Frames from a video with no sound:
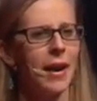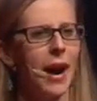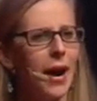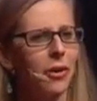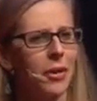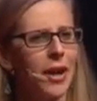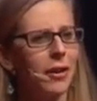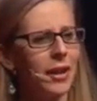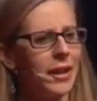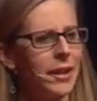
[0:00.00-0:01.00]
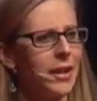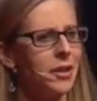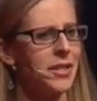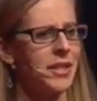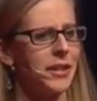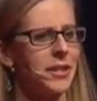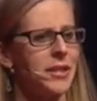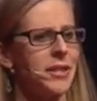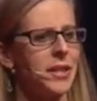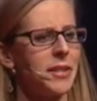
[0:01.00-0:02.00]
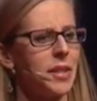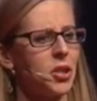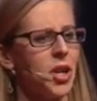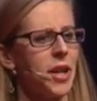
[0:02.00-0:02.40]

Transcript: I rarely hear sentences such